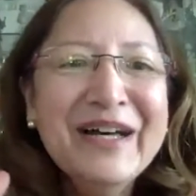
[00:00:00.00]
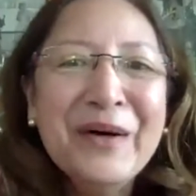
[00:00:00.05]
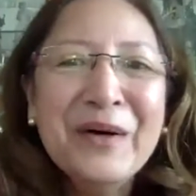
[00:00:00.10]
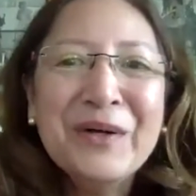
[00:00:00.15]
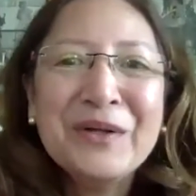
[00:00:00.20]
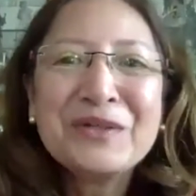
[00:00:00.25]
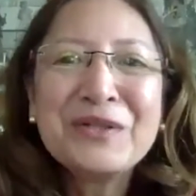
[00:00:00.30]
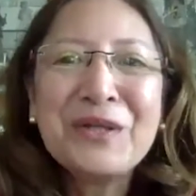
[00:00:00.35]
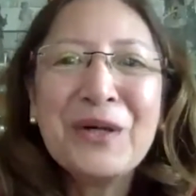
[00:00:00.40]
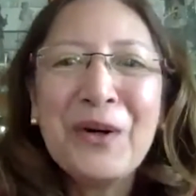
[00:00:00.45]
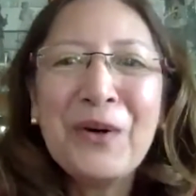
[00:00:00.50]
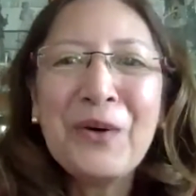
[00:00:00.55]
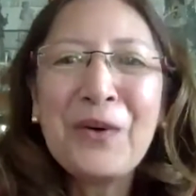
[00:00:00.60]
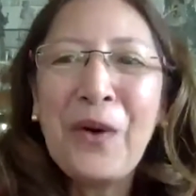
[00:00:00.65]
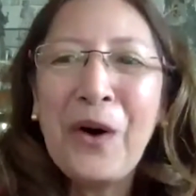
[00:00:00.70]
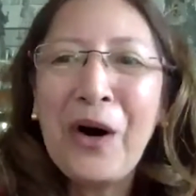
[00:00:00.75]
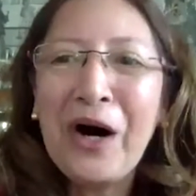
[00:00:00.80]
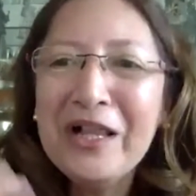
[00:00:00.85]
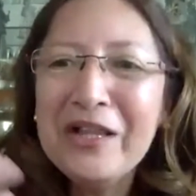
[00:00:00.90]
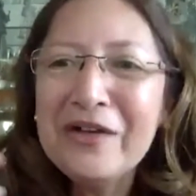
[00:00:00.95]
So
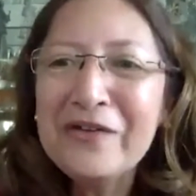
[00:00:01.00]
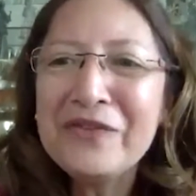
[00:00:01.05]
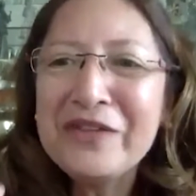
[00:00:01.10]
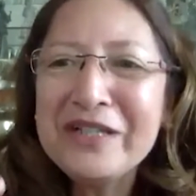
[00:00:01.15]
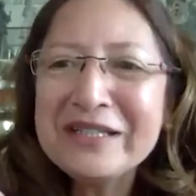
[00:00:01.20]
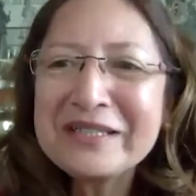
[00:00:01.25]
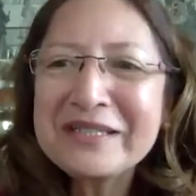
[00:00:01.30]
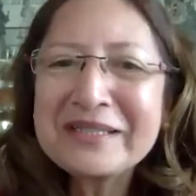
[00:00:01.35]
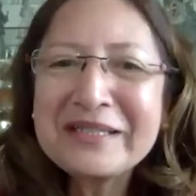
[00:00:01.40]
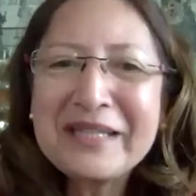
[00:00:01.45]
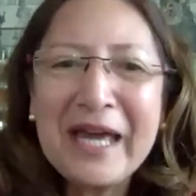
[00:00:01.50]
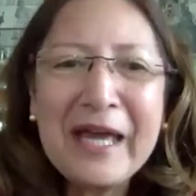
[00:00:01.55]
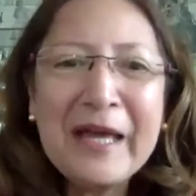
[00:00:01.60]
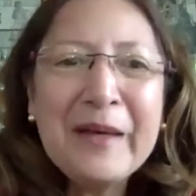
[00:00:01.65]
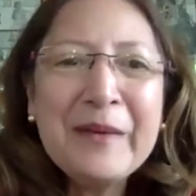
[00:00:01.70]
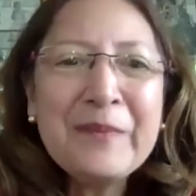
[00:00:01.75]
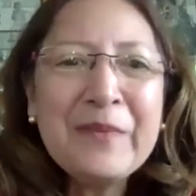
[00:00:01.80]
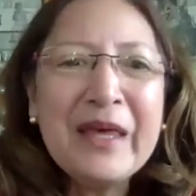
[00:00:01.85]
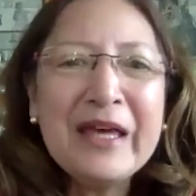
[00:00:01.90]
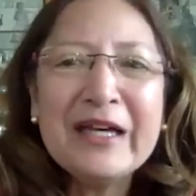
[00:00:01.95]
all of this
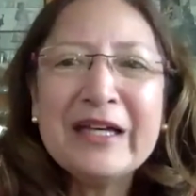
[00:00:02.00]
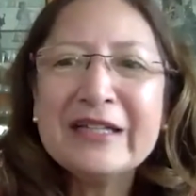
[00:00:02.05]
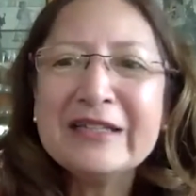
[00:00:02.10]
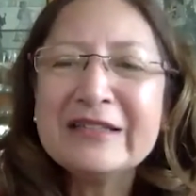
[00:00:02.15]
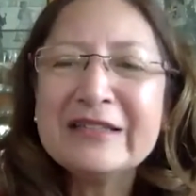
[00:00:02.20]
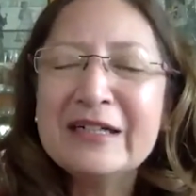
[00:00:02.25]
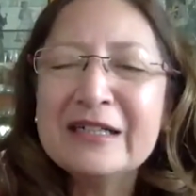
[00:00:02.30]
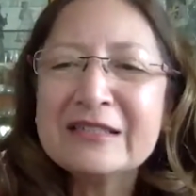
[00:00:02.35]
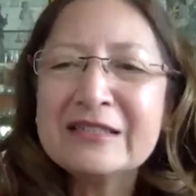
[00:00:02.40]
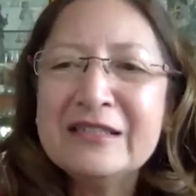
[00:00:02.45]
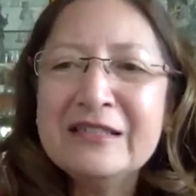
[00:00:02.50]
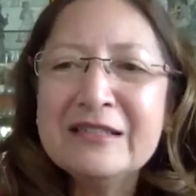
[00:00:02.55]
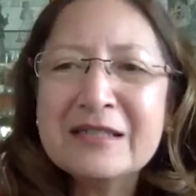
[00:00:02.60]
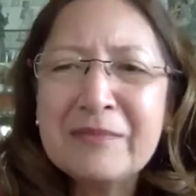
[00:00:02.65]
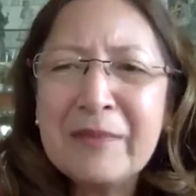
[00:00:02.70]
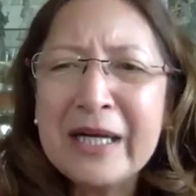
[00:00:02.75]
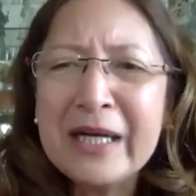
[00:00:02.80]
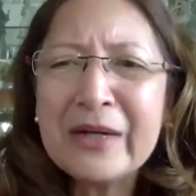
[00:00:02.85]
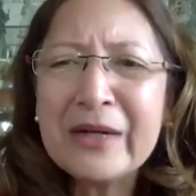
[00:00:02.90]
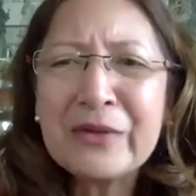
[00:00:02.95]
came, and since
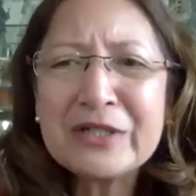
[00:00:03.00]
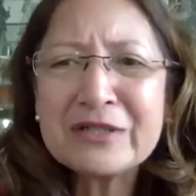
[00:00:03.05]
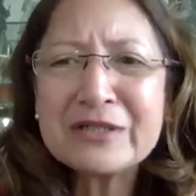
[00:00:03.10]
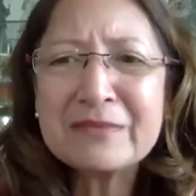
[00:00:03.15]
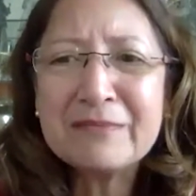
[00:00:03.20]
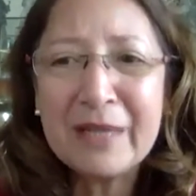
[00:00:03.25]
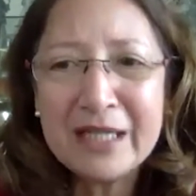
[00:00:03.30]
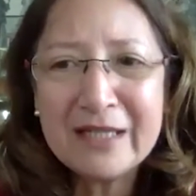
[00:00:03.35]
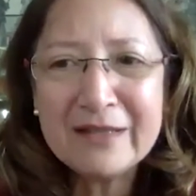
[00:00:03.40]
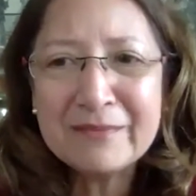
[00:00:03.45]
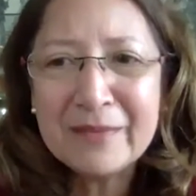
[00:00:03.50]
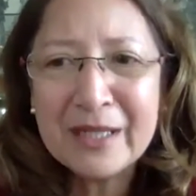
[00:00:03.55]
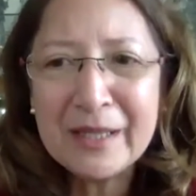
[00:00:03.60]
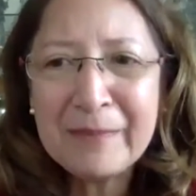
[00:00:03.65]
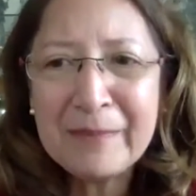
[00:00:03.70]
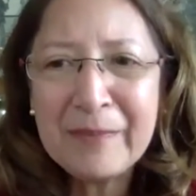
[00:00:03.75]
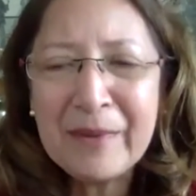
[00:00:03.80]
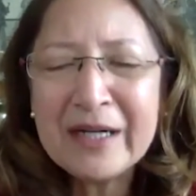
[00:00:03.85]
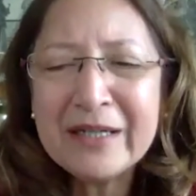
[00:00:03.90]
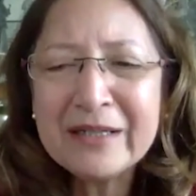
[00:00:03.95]
Mike was my
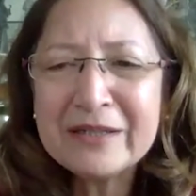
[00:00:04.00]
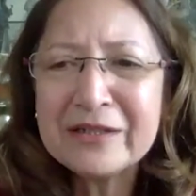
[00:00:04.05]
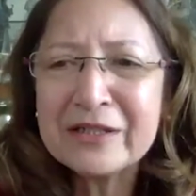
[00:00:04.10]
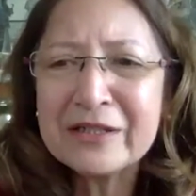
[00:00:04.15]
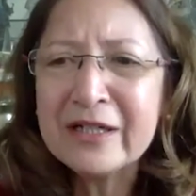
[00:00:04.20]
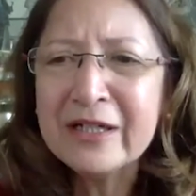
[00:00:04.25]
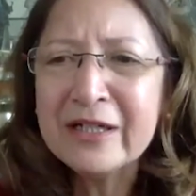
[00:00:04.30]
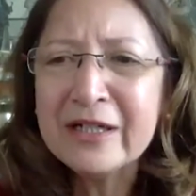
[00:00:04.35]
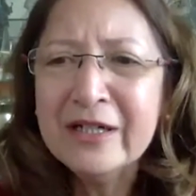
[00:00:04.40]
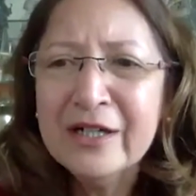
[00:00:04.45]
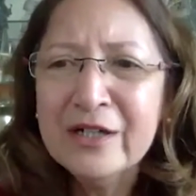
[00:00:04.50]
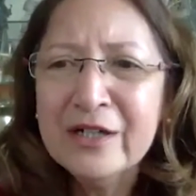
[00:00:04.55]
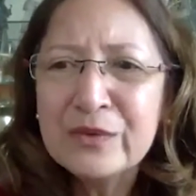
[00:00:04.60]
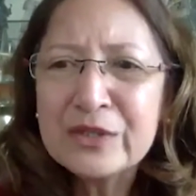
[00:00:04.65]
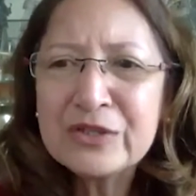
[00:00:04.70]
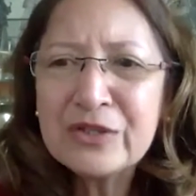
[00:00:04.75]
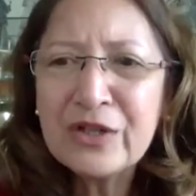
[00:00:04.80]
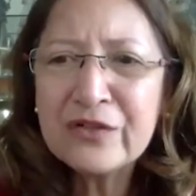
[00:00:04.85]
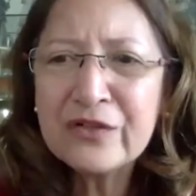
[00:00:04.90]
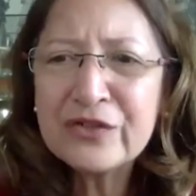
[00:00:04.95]
partner, was
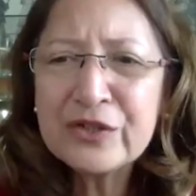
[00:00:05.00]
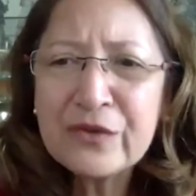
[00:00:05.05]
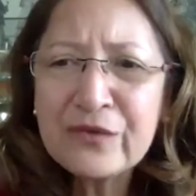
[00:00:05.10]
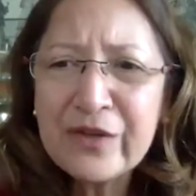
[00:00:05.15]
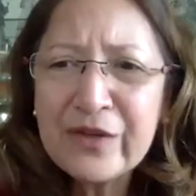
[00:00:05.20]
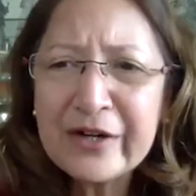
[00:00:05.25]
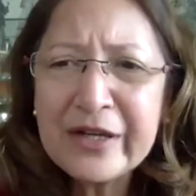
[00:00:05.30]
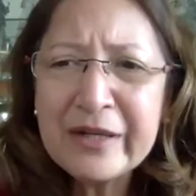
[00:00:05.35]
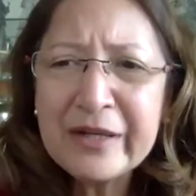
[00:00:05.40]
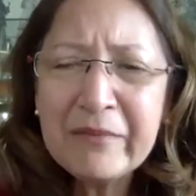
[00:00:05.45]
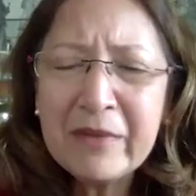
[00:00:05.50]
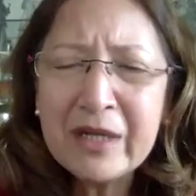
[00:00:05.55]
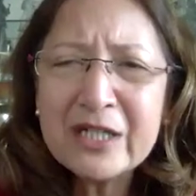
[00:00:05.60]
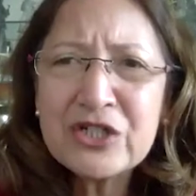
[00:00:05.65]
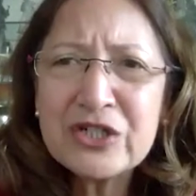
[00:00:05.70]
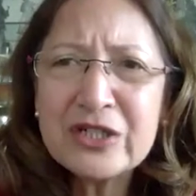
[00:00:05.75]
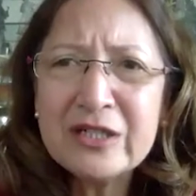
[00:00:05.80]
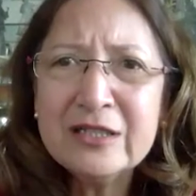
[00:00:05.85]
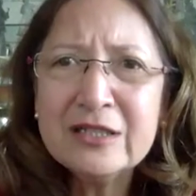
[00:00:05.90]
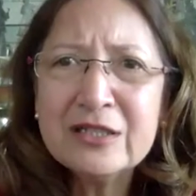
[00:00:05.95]
also very much
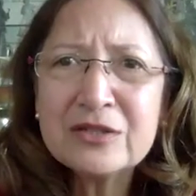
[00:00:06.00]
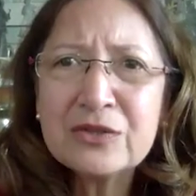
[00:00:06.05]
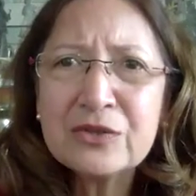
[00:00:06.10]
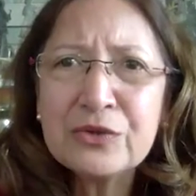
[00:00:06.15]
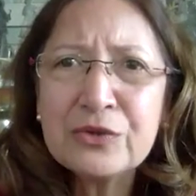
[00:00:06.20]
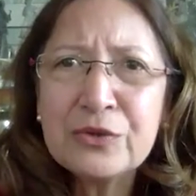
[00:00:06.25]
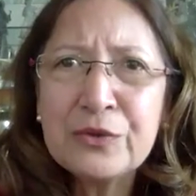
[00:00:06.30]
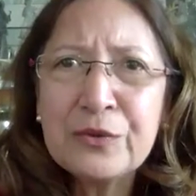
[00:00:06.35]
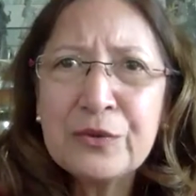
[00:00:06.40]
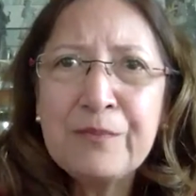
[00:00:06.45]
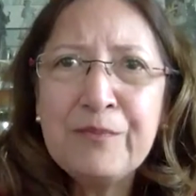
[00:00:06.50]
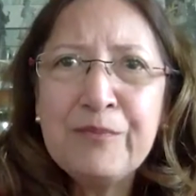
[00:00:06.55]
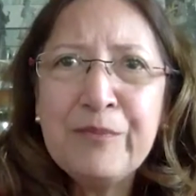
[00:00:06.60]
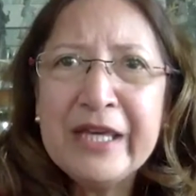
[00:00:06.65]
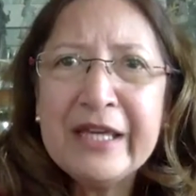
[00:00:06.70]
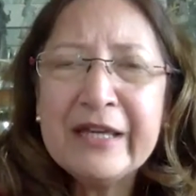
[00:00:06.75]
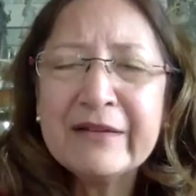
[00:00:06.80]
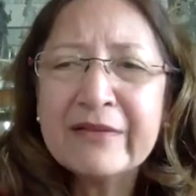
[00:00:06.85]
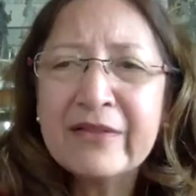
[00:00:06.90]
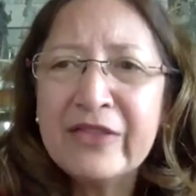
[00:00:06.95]
into
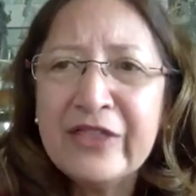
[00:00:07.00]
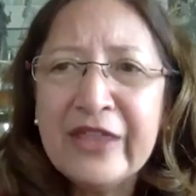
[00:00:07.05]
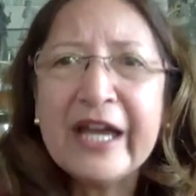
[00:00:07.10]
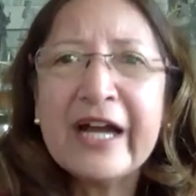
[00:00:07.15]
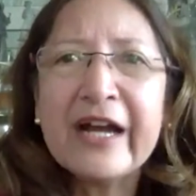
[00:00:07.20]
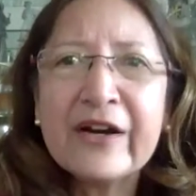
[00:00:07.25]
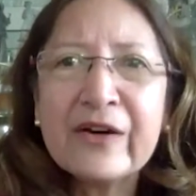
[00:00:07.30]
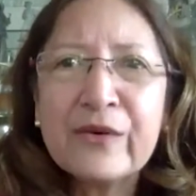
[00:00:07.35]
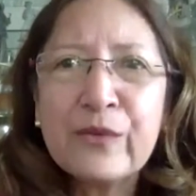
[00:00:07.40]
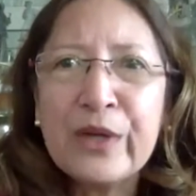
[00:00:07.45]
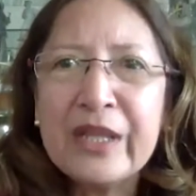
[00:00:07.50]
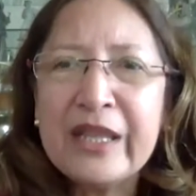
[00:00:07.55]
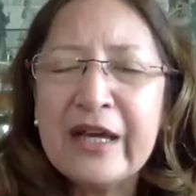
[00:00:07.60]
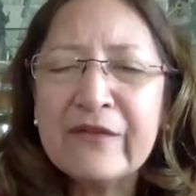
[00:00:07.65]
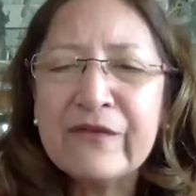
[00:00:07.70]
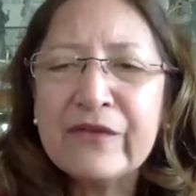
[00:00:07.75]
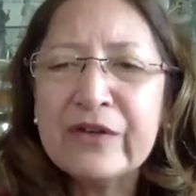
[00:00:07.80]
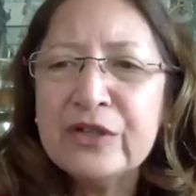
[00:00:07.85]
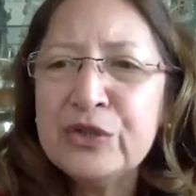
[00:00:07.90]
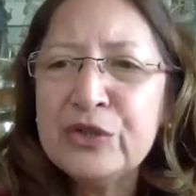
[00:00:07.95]
being there
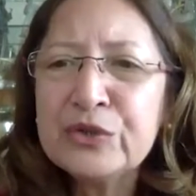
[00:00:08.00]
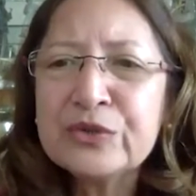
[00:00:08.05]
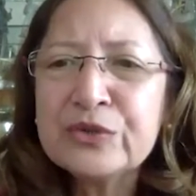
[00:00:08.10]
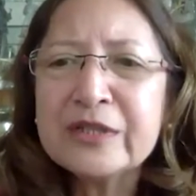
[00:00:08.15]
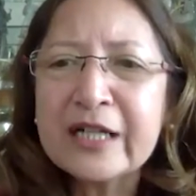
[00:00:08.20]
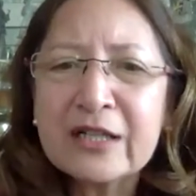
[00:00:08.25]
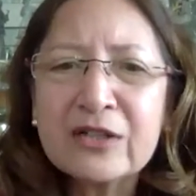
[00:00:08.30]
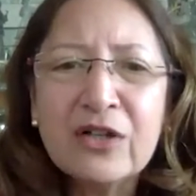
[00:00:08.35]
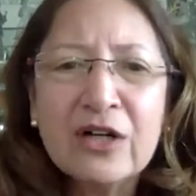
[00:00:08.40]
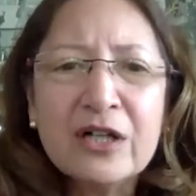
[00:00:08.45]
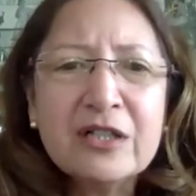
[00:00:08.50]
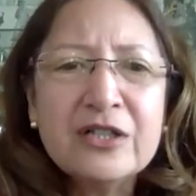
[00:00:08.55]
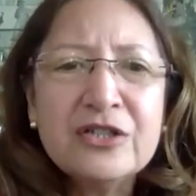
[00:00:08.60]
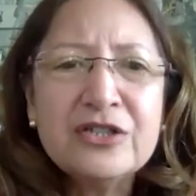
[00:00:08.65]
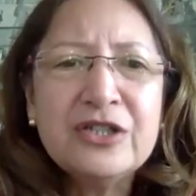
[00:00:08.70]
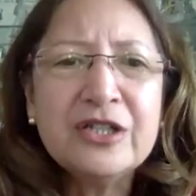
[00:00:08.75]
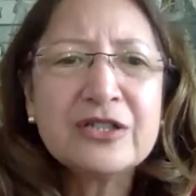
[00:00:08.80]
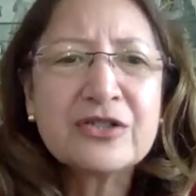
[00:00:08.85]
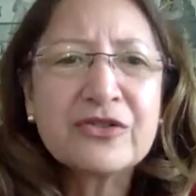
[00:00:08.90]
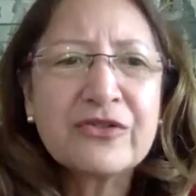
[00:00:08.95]
whenever new
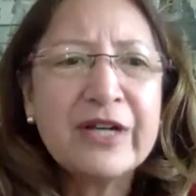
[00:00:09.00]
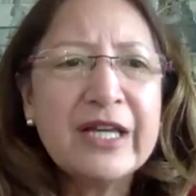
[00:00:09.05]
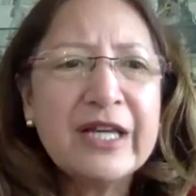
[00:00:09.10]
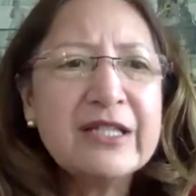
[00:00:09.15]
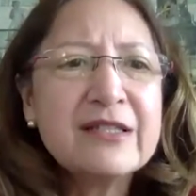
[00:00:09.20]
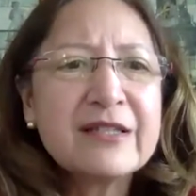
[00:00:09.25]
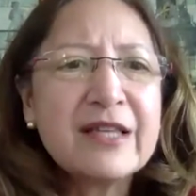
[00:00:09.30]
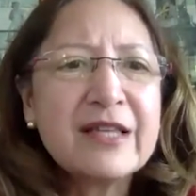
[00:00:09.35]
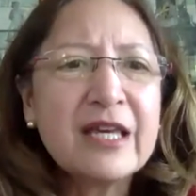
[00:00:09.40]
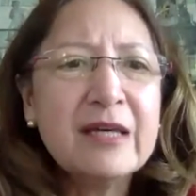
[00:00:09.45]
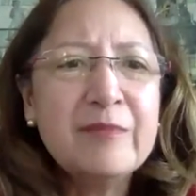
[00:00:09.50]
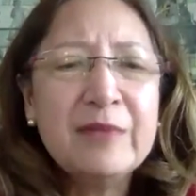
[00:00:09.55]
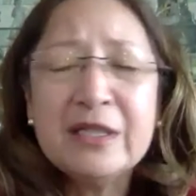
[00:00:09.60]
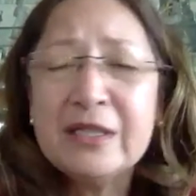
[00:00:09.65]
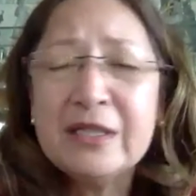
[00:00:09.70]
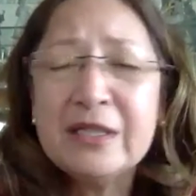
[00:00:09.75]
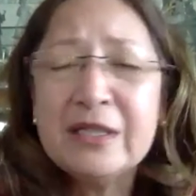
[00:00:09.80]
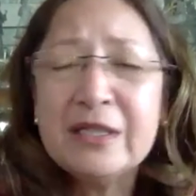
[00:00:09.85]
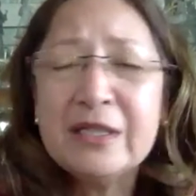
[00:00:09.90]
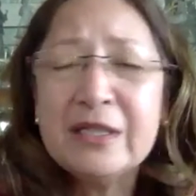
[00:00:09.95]
technology trends came in. He
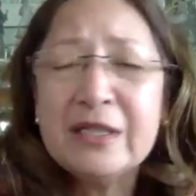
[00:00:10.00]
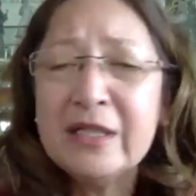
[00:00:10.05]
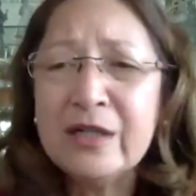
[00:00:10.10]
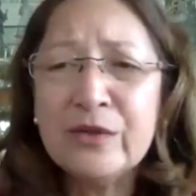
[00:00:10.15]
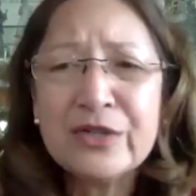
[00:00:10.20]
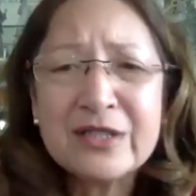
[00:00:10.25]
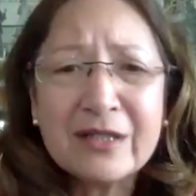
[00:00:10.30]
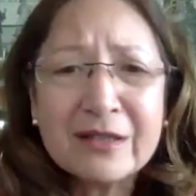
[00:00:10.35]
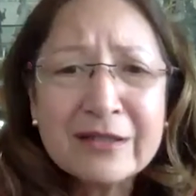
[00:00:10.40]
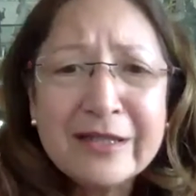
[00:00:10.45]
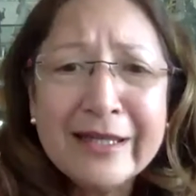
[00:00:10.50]
was a geek.